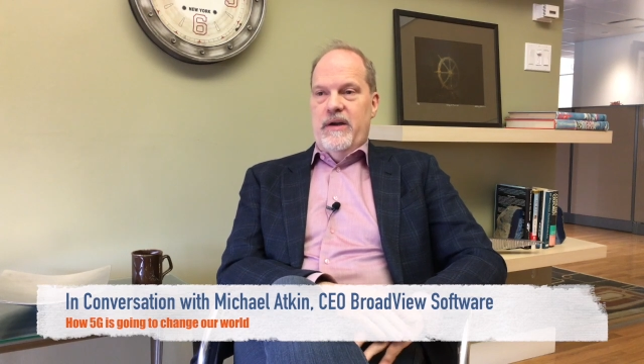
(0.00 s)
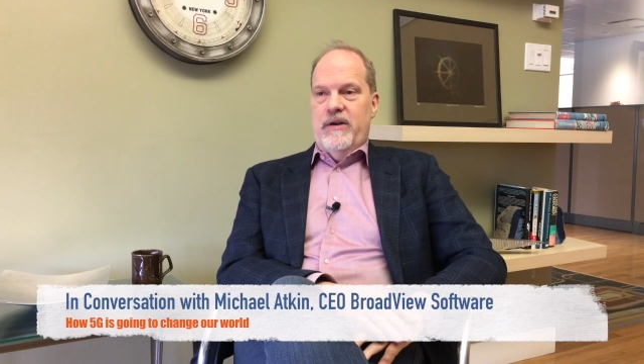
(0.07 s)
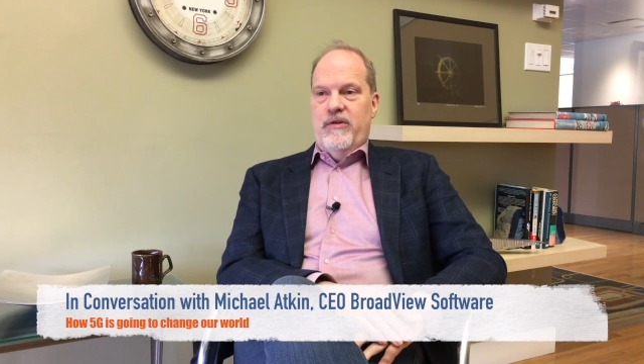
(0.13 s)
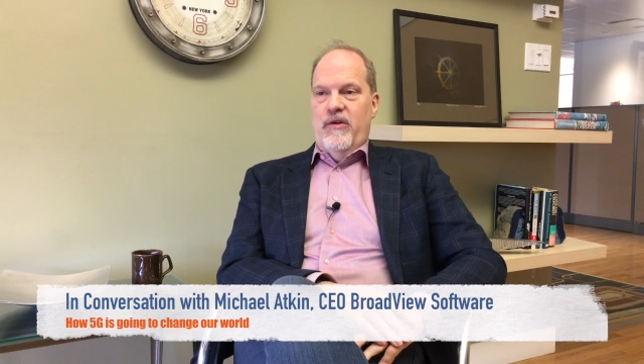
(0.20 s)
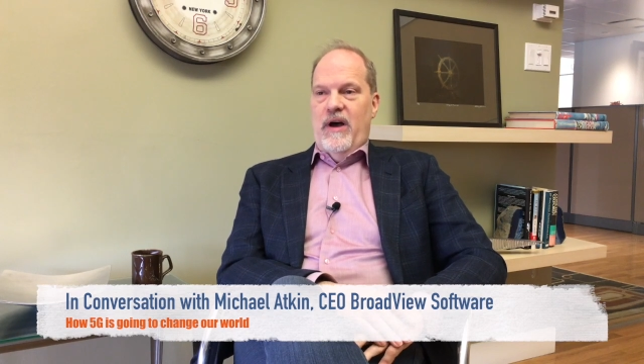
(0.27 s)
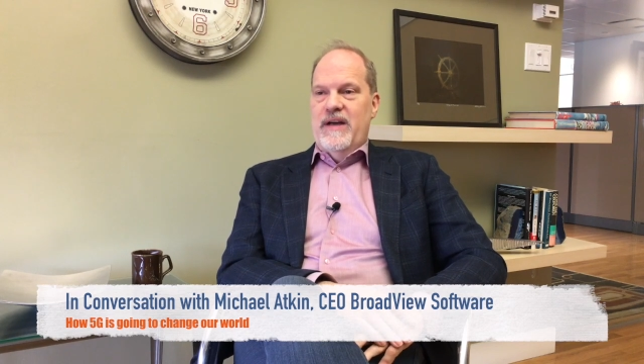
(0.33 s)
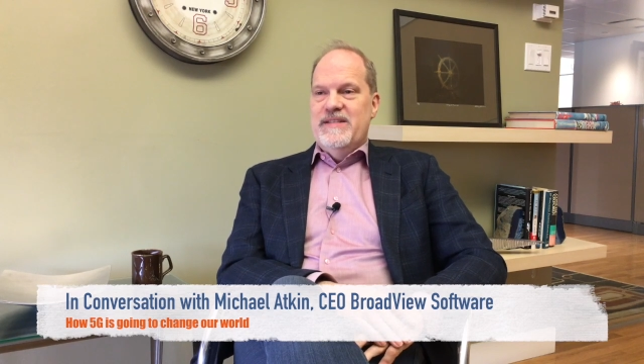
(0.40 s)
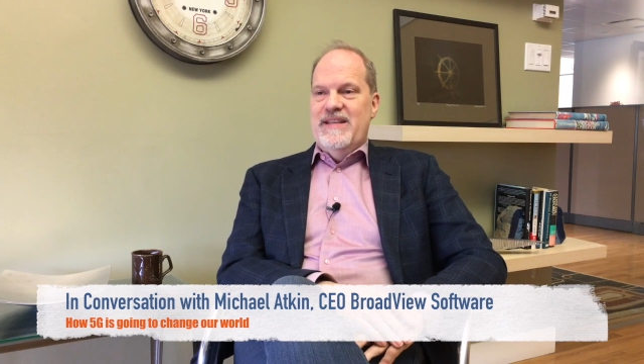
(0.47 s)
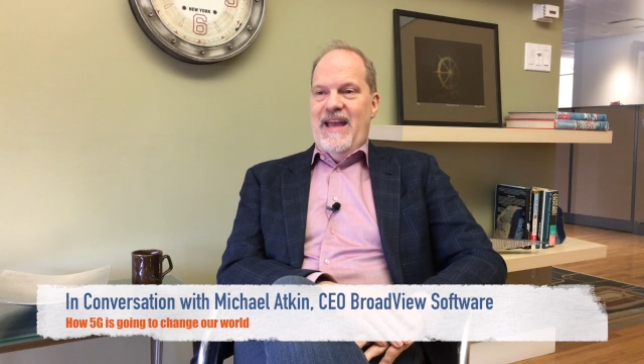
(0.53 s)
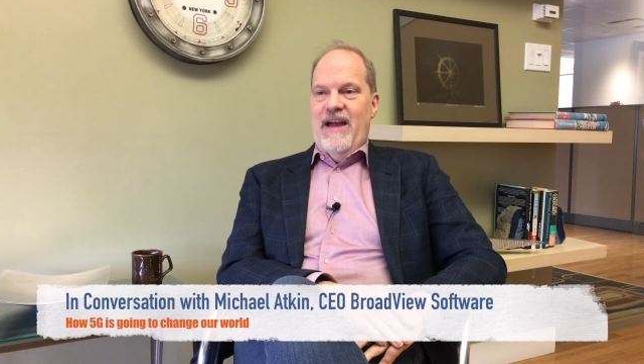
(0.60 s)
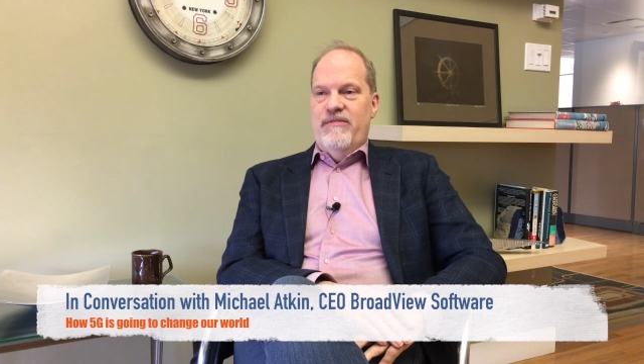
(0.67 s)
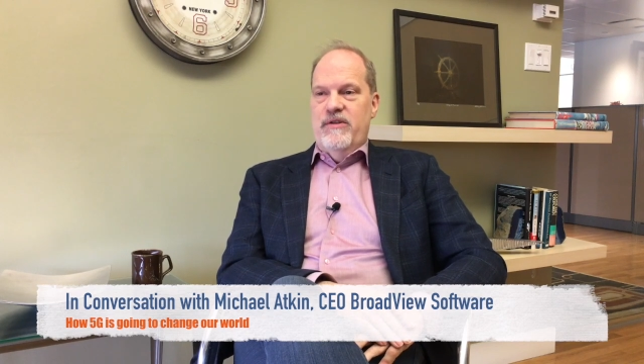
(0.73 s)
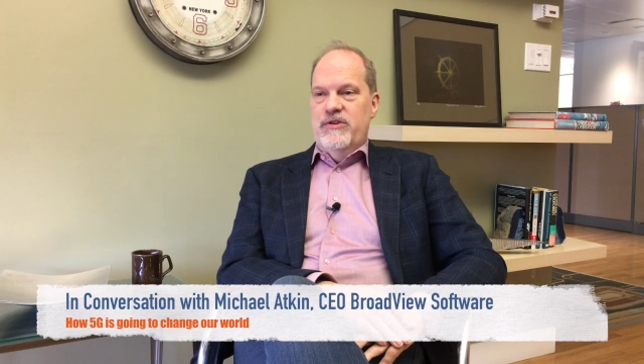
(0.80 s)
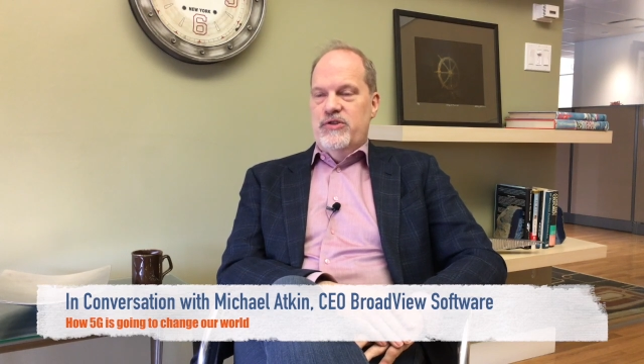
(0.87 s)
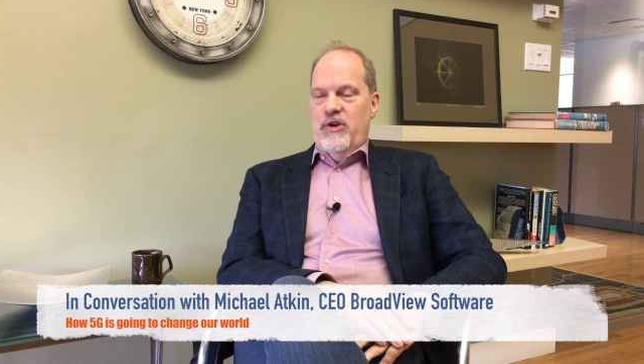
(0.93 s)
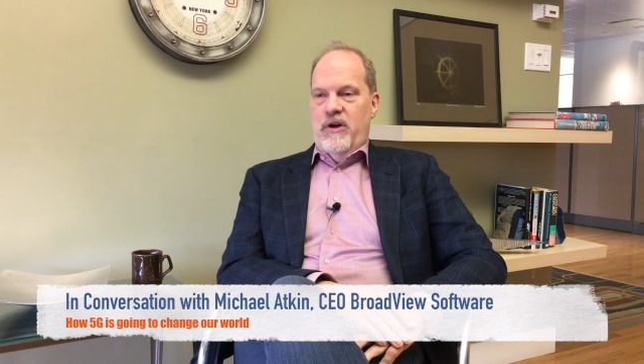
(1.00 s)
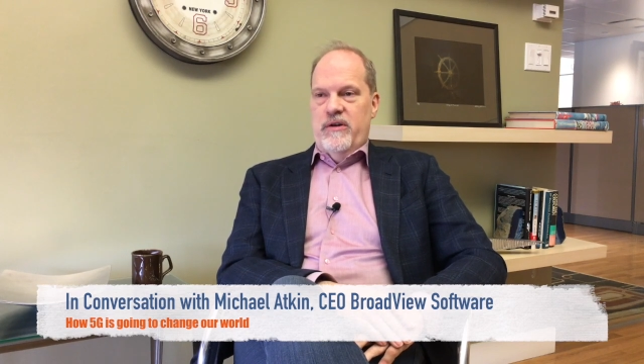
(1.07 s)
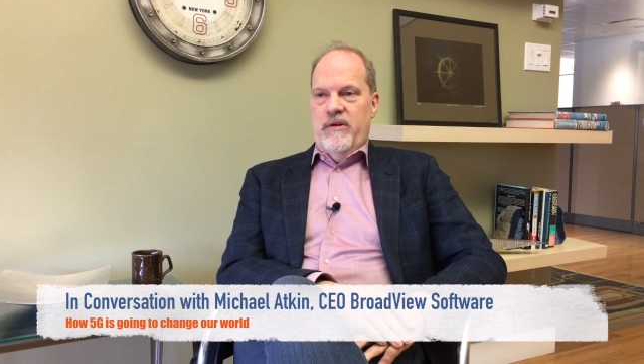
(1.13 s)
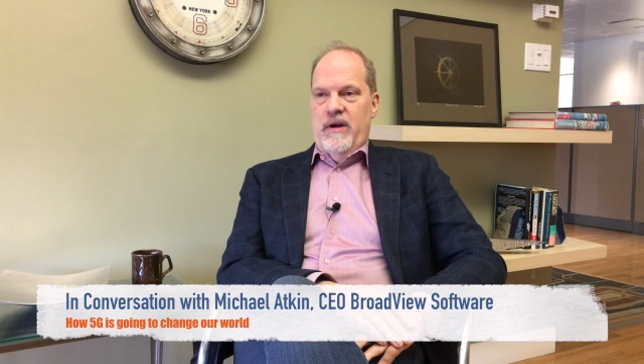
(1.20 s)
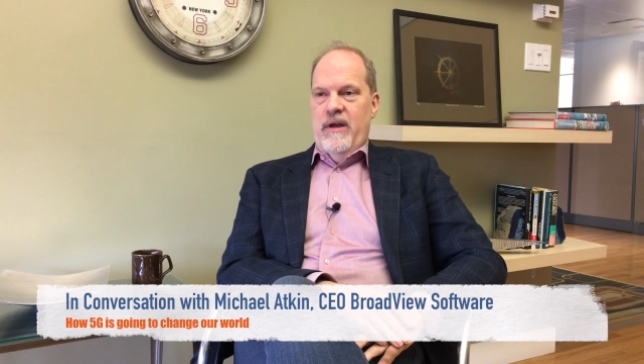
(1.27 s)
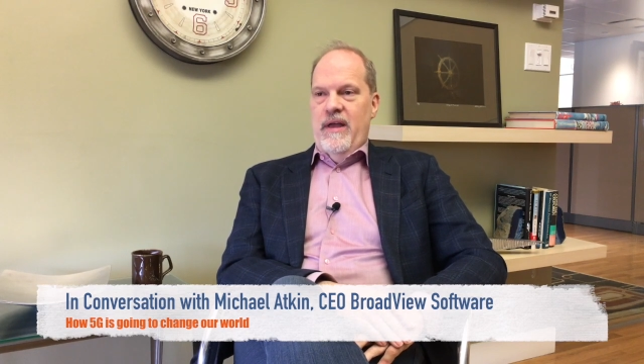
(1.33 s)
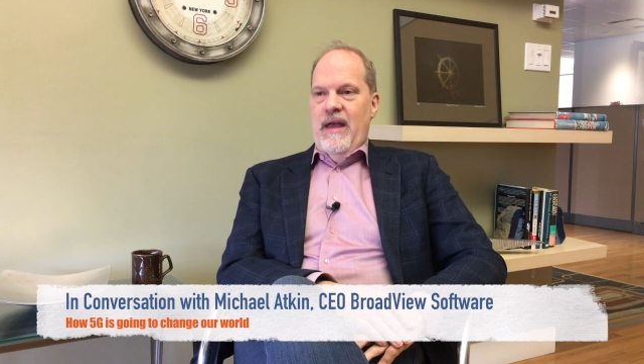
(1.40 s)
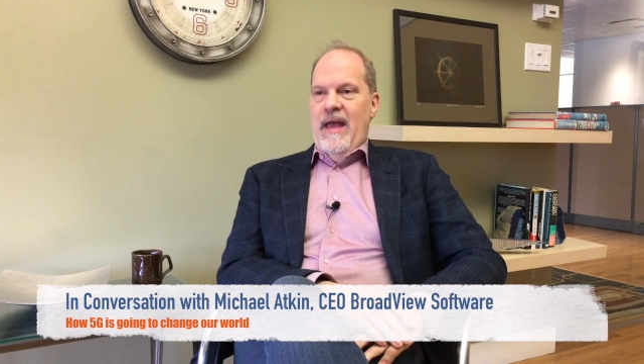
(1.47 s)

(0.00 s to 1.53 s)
across every genre,